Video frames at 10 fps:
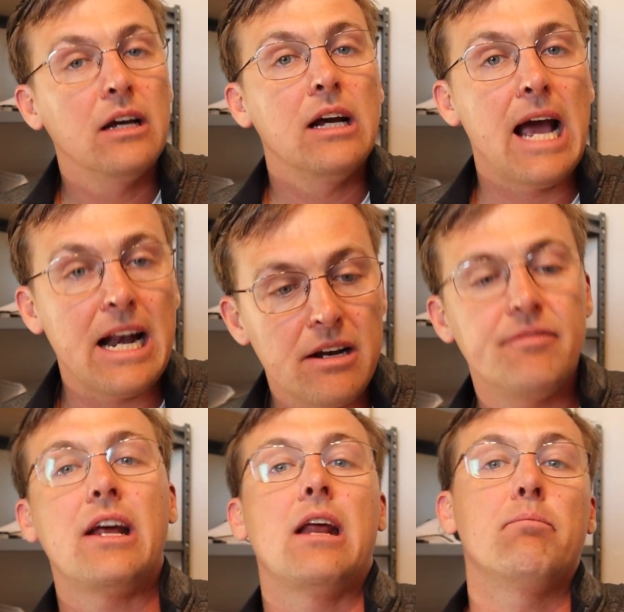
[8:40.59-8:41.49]
had an
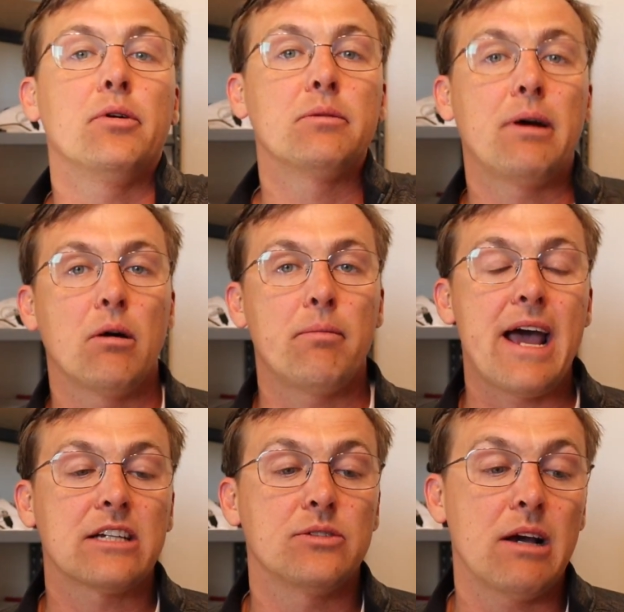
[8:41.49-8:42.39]
event, and pulled power
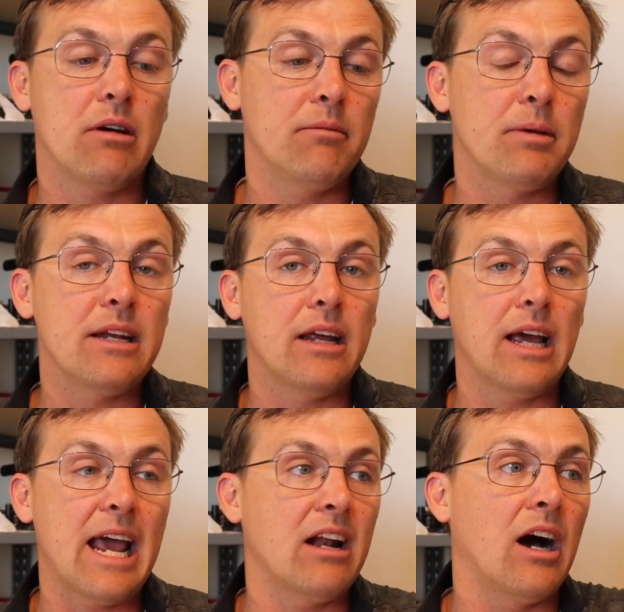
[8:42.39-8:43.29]
back. So now I've been
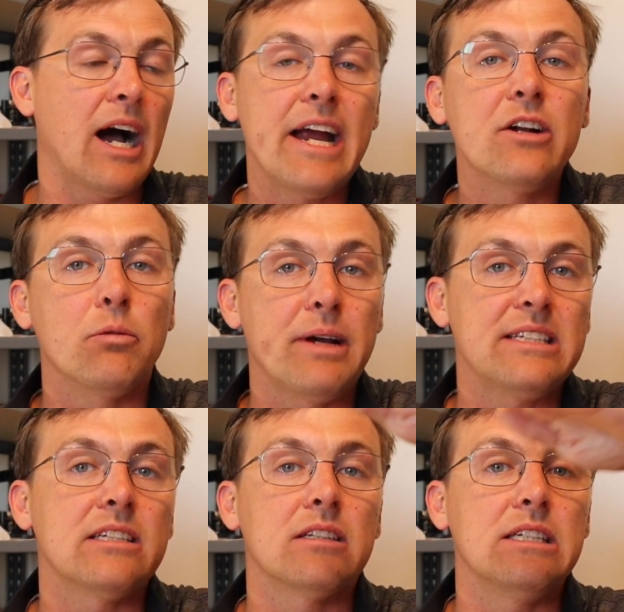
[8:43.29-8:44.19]
at idle
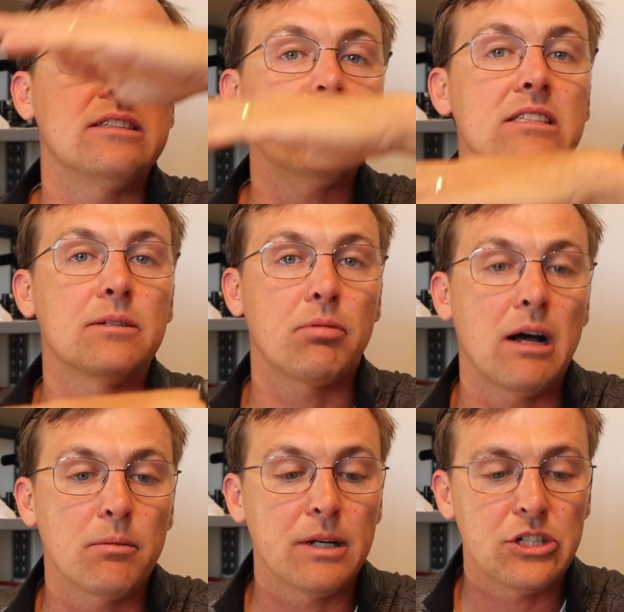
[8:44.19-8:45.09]
basically since the
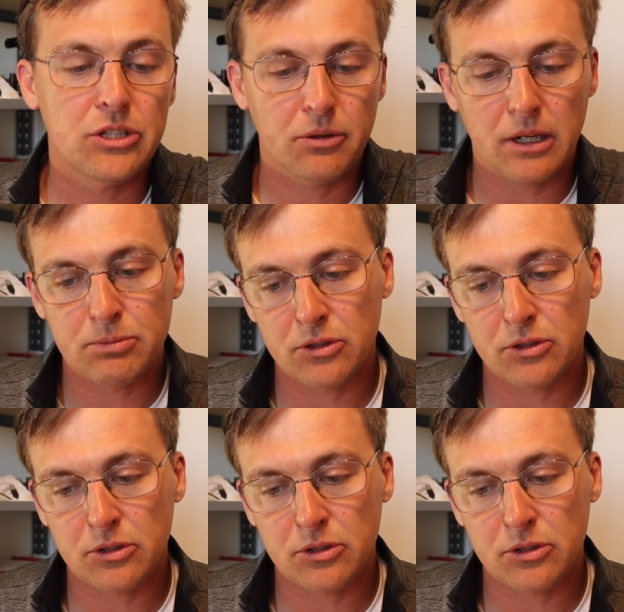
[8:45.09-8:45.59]
problem had showed up.